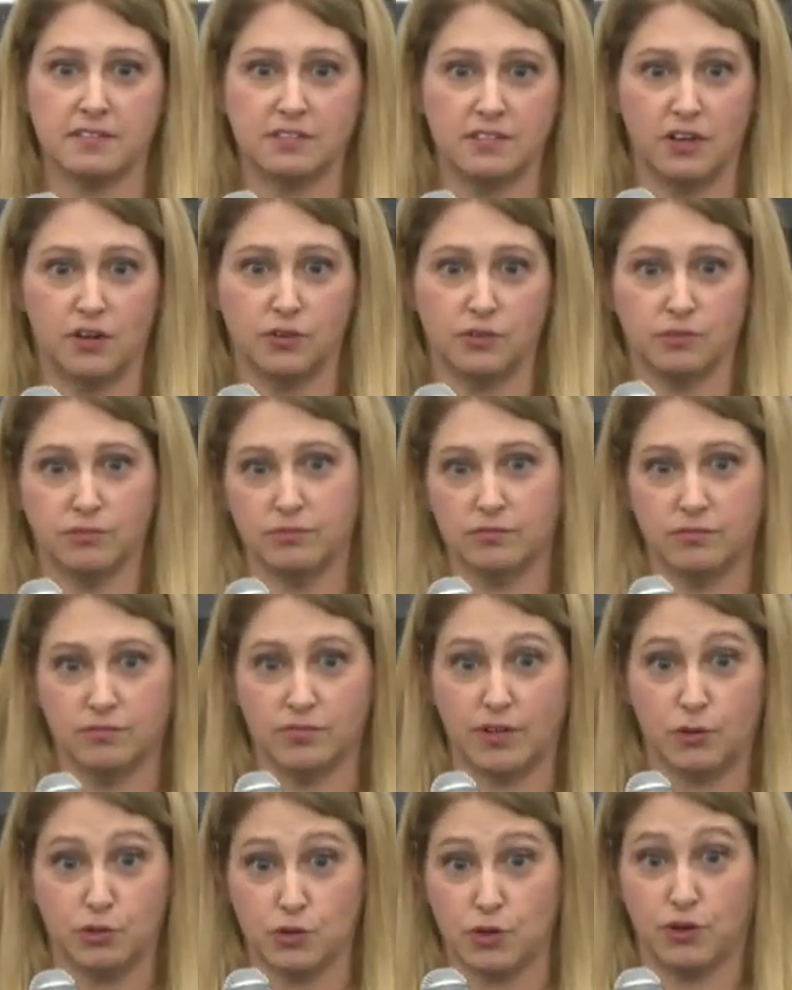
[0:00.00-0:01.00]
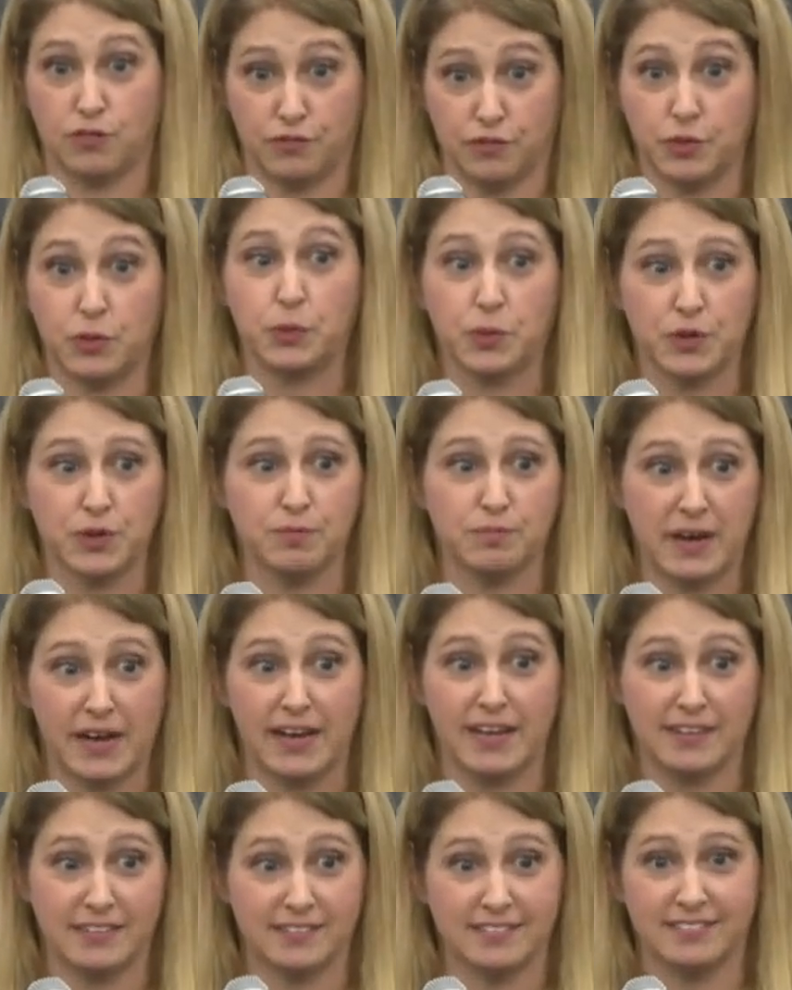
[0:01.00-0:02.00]
You know, I was kind of floored
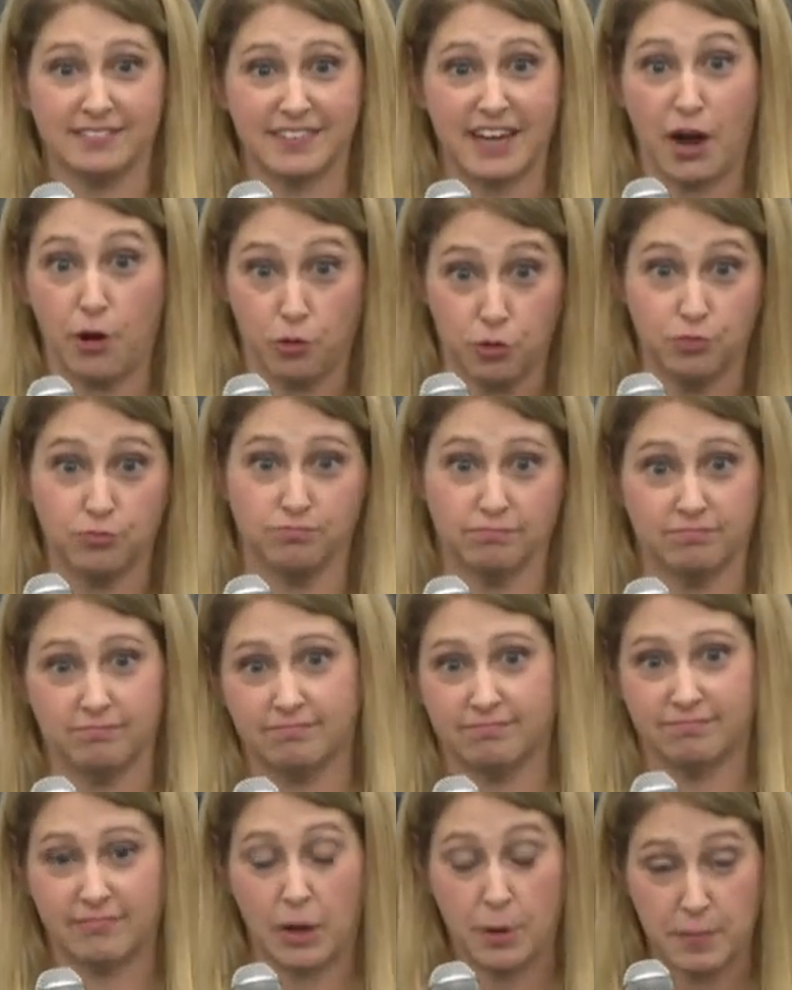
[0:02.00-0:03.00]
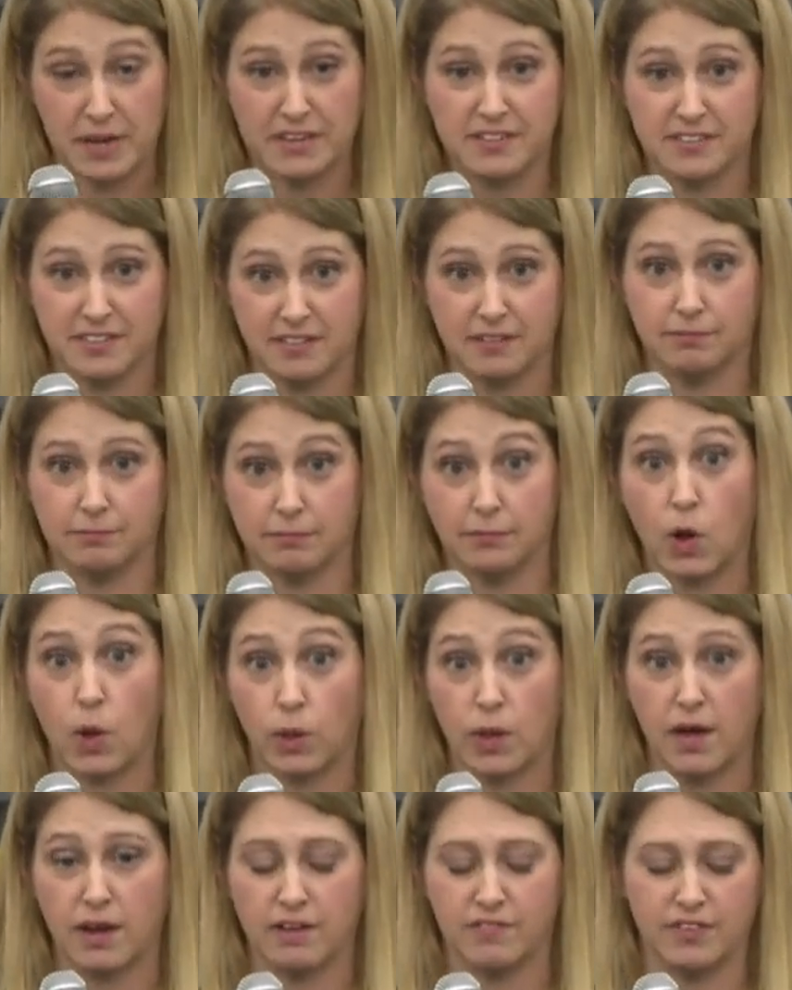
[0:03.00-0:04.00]
by how amazing a
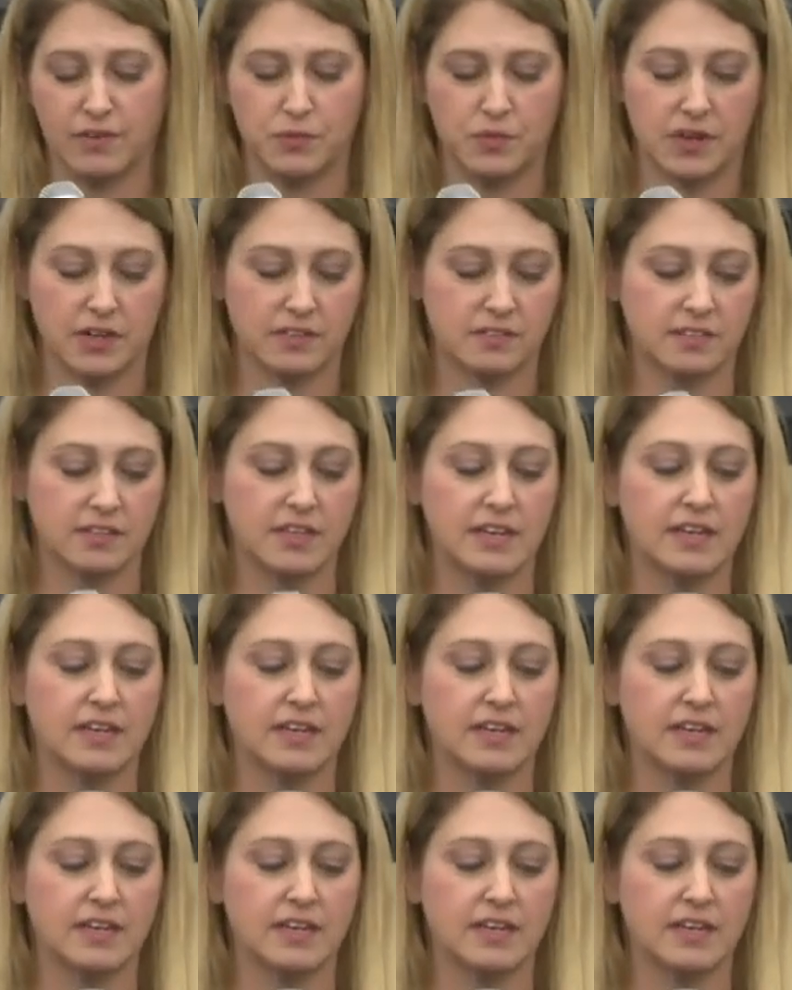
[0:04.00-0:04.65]
lot of it was.